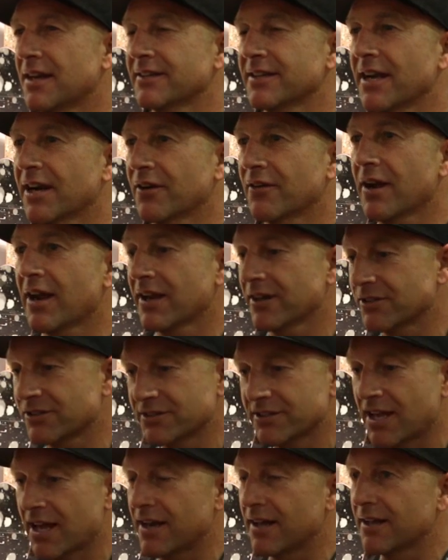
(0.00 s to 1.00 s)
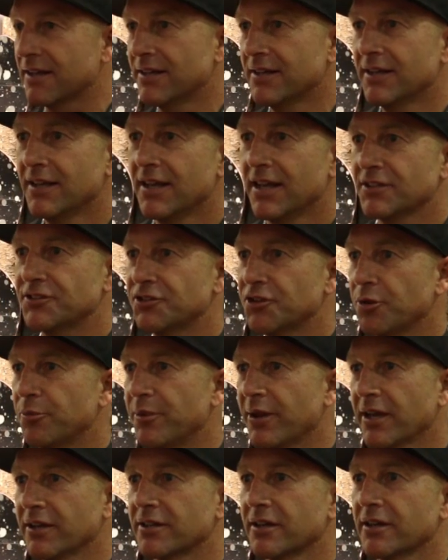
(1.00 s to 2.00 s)
not that great. You just kind of, it's too
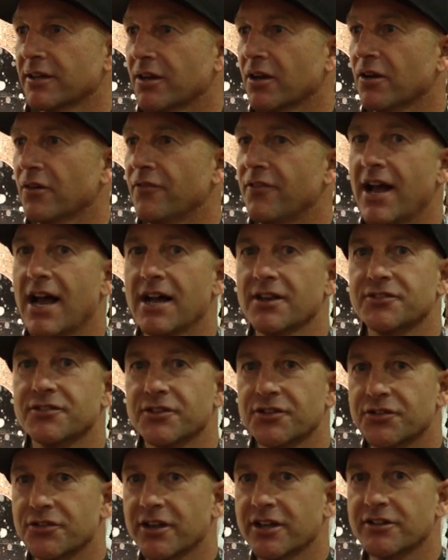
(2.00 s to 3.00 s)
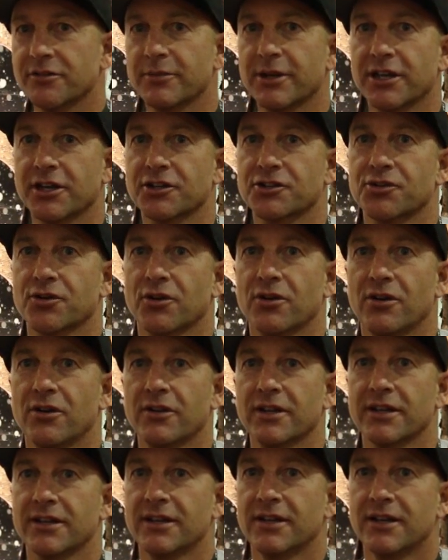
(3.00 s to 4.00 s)
big to go fast in the trees and be in
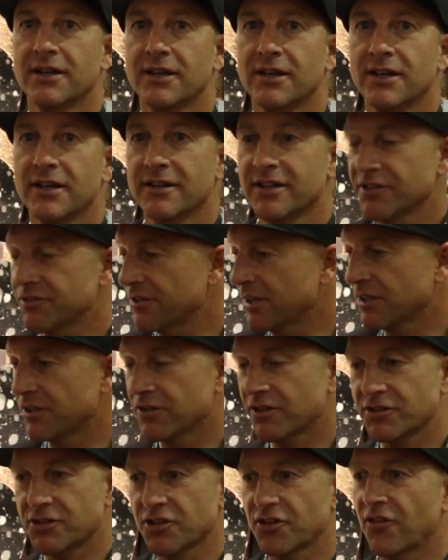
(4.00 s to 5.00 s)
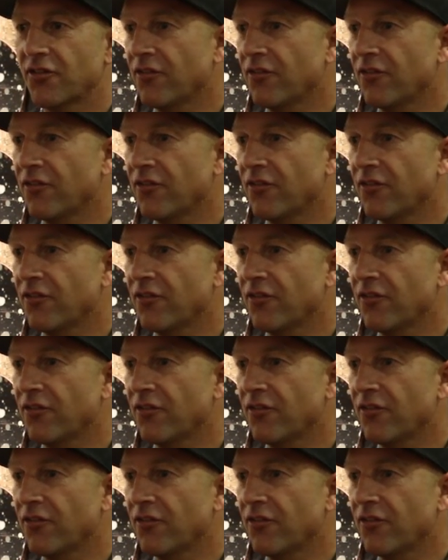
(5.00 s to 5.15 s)
control. And this thing, you can just